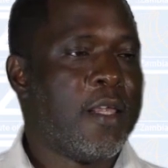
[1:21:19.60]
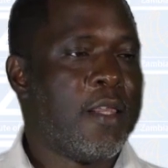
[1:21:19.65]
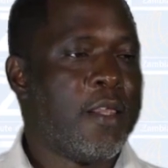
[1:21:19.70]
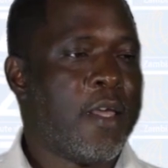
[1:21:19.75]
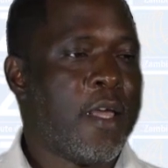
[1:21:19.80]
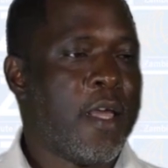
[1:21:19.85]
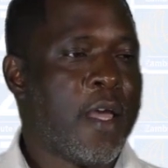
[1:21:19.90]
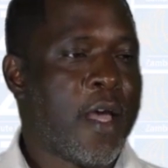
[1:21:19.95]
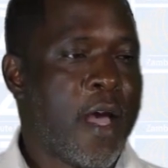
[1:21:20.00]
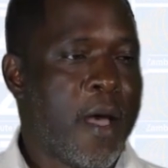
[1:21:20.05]

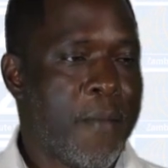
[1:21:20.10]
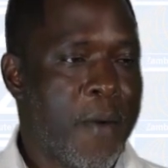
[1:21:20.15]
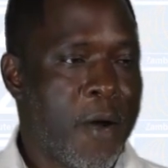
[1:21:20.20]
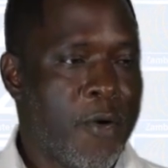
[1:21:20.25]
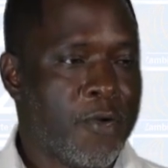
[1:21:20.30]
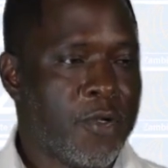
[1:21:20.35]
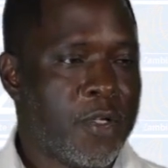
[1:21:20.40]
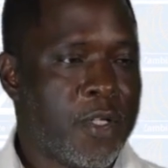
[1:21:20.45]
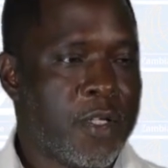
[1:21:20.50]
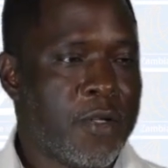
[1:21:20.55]
the
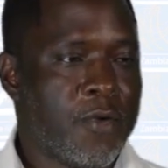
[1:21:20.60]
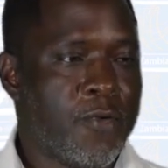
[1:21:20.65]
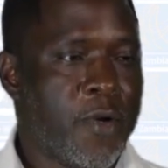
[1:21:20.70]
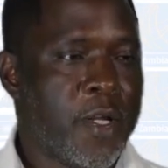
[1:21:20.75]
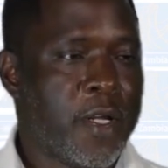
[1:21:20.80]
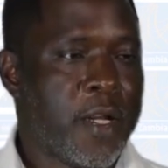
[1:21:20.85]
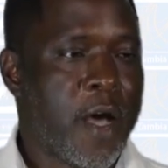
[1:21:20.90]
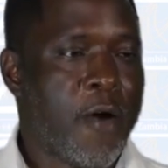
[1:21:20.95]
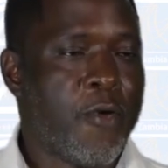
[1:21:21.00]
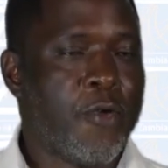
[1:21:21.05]
amount
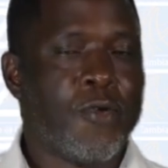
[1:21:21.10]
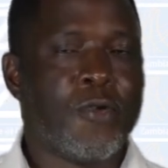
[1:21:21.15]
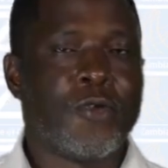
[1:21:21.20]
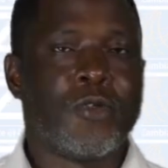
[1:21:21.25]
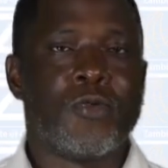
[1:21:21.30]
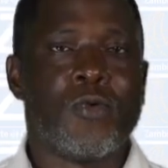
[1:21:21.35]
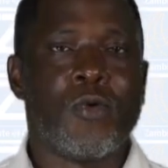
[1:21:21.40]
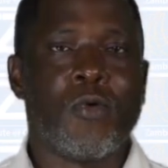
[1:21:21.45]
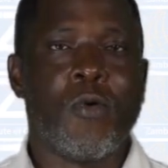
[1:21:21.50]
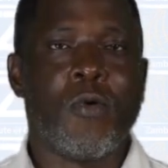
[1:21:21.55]
we now
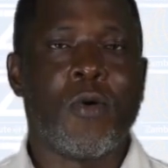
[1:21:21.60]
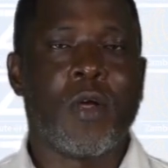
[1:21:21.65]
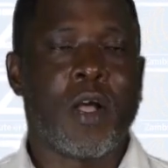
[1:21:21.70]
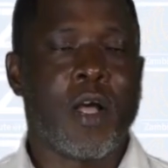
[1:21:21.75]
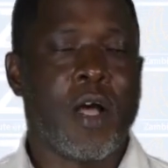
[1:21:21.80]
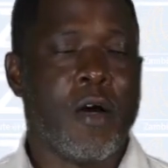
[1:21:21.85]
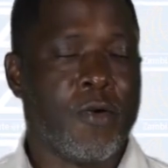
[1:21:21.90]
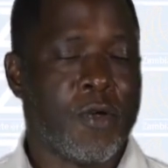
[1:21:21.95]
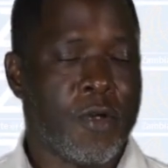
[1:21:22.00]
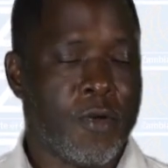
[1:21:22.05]
use to
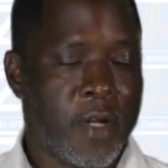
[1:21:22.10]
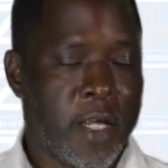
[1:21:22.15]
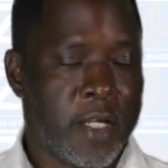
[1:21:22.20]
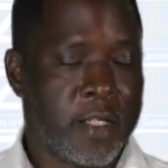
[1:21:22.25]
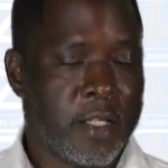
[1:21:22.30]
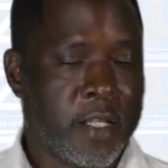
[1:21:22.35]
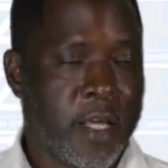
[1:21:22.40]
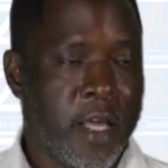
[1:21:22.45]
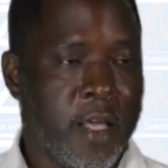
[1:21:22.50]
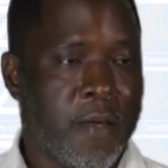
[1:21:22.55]

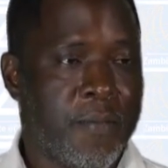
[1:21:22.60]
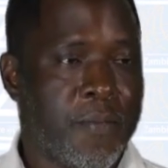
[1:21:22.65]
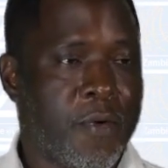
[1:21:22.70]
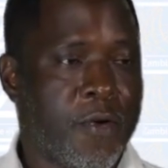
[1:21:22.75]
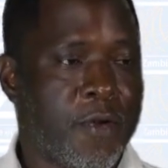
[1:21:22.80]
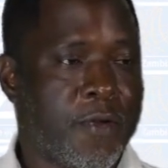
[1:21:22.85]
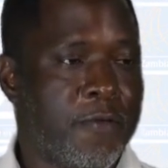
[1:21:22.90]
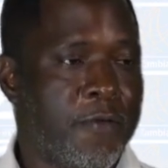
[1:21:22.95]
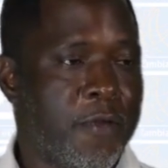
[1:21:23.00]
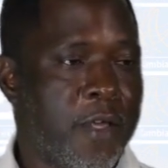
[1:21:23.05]
calculate the
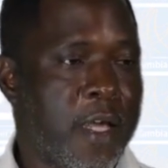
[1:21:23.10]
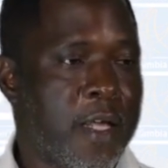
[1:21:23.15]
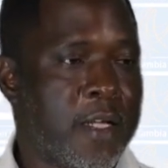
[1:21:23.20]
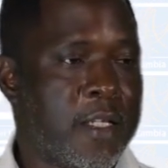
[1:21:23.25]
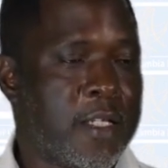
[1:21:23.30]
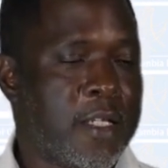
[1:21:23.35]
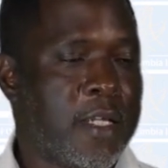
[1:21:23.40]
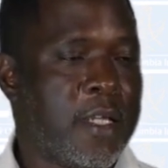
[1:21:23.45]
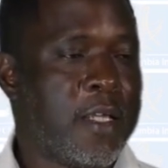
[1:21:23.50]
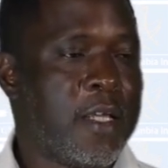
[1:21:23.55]
import
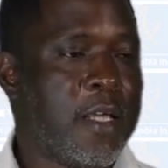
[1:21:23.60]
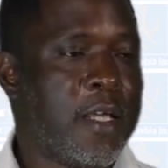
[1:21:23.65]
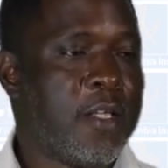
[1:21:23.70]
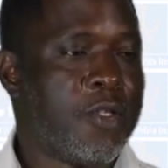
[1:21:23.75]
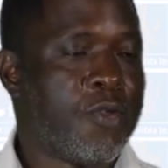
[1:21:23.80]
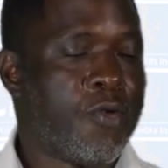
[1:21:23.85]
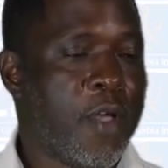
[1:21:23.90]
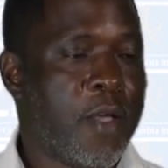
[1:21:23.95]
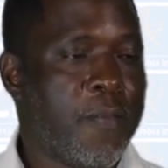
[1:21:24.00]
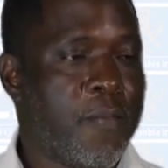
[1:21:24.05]
VAT.
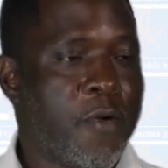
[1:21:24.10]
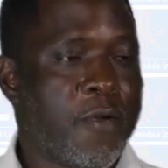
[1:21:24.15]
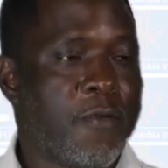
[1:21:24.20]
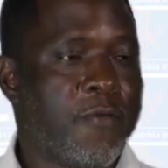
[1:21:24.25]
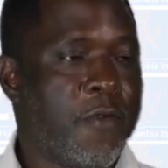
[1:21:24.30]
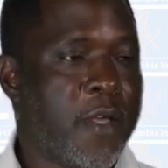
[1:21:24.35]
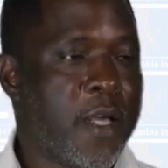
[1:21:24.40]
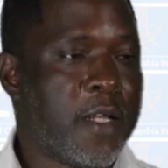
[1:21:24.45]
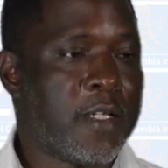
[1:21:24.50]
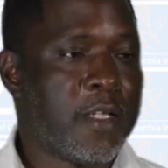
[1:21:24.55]
So import
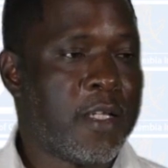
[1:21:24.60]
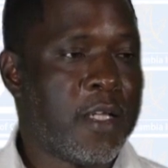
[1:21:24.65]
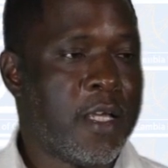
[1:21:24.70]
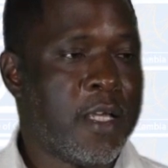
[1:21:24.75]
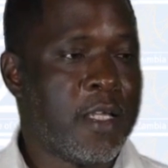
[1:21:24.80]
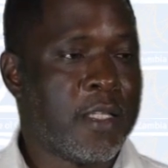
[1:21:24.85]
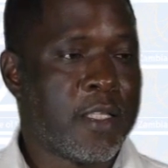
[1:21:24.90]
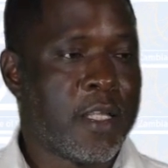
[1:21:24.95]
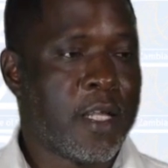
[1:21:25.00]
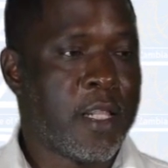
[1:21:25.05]
VAT
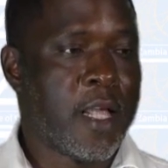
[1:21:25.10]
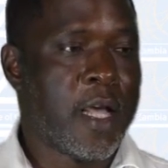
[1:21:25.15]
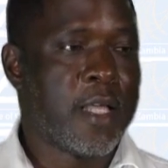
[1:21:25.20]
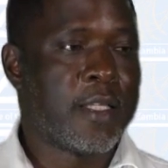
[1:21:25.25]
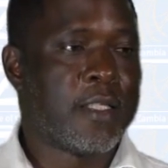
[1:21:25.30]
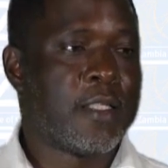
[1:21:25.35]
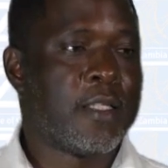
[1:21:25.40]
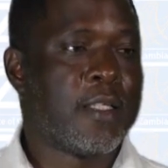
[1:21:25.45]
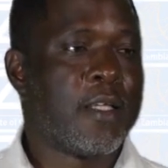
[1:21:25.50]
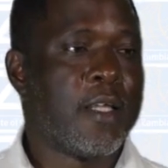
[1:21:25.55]
is the
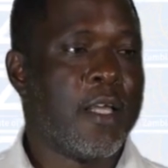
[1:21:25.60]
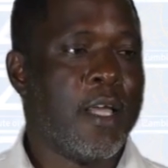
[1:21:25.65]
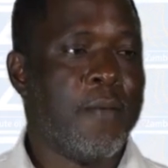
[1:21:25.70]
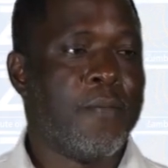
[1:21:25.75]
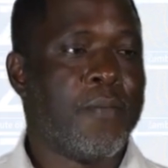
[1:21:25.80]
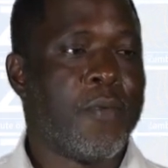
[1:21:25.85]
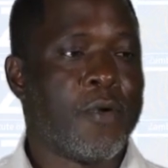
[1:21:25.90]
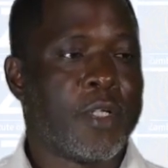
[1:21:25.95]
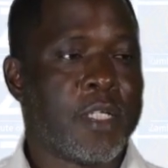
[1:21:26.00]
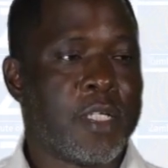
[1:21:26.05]
last
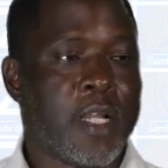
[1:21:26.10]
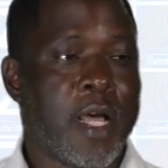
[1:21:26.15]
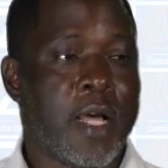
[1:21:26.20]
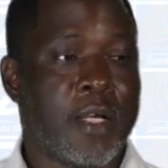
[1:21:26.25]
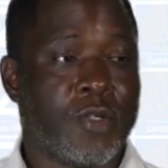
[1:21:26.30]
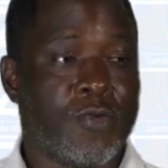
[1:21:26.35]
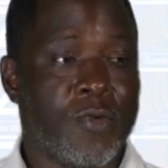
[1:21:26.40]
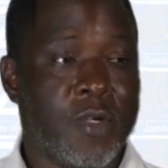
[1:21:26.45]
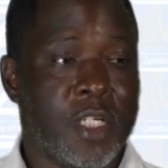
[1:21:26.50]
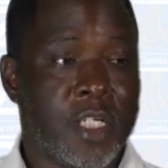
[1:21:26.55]
import
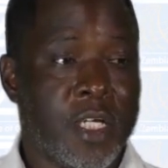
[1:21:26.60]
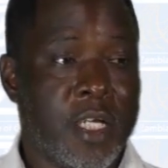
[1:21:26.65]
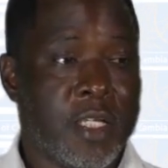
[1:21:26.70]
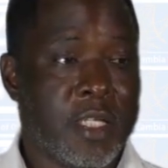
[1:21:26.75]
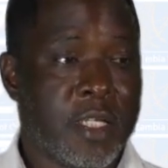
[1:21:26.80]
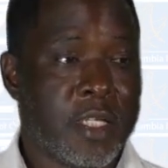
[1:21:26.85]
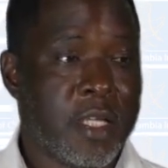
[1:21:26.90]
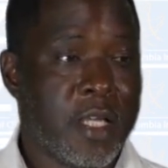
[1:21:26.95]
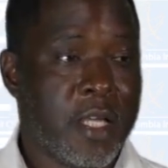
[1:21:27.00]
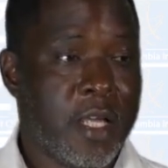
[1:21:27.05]
tax which
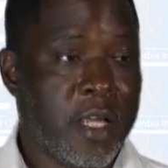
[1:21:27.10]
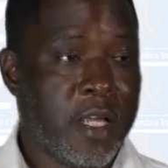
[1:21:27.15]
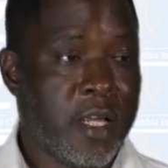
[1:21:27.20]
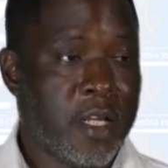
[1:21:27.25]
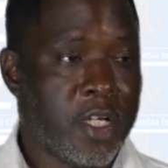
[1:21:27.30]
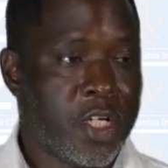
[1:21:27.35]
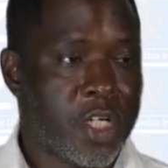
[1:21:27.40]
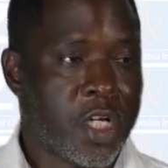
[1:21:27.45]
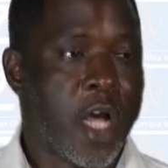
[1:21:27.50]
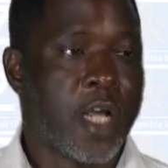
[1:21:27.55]
is
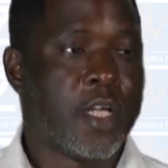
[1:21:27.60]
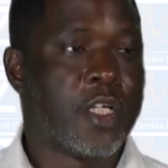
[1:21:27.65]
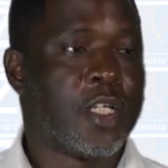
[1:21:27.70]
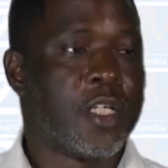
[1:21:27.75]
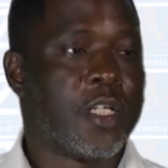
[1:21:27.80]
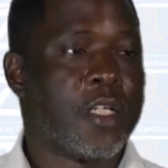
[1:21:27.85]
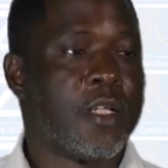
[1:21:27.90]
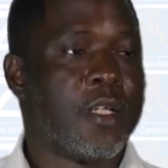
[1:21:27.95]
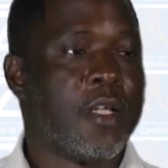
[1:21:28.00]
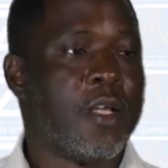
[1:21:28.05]

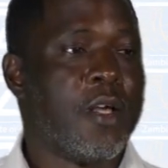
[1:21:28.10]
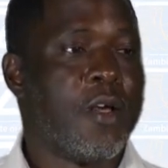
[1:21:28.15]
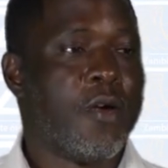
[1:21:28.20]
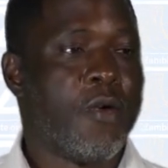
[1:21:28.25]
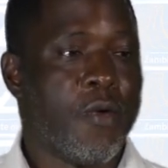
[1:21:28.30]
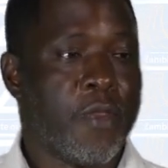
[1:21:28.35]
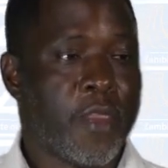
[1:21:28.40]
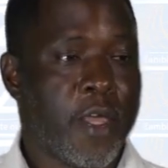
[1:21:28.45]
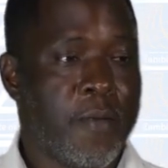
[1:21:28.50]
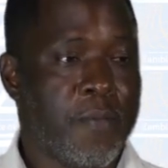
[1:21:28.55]
charged
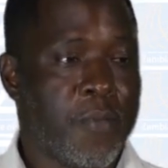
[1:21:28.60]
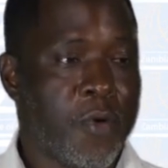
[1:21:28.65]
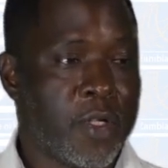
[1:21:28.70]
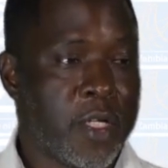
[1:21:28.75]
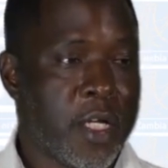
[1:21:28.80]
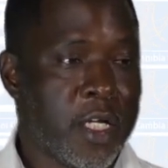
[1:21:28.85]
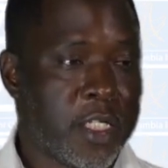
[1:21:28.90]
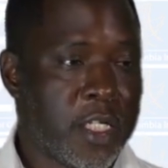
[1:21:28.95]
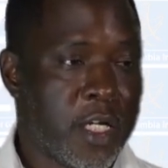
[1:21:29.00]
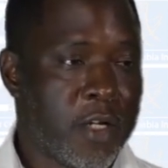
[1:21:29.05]
on the
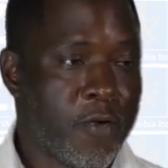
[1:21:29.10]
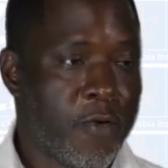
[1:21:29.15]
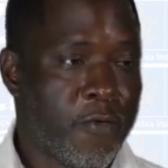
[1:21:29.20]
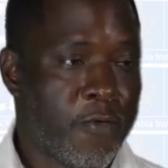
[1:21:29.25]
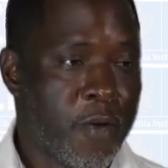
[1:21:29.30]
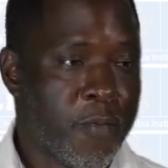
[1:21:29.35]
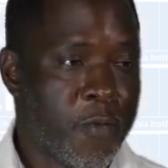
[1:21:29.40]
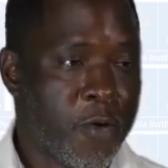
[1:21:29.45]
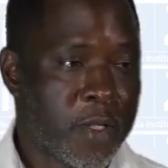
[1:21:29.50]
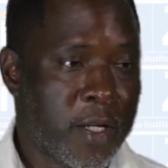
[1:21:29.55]
importation of
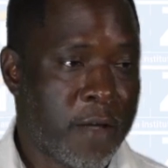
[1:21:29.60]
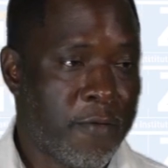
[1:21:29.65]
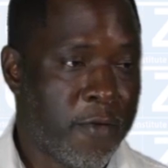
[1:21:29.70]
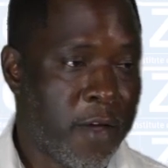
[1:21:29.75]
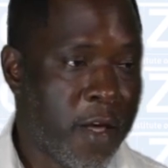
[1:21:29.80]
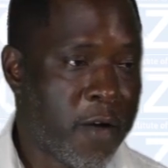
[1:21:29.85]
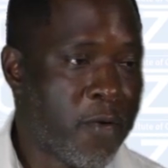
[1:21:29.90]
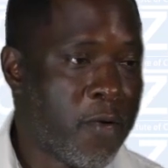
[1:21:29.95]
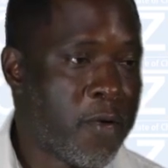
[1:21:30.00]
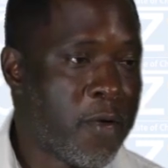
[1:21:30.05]
a motor
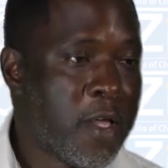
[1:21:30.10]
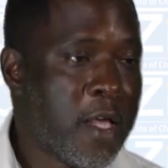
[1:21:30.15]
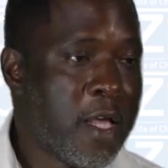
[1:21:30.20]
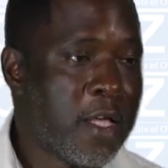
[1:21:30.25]
vehicle.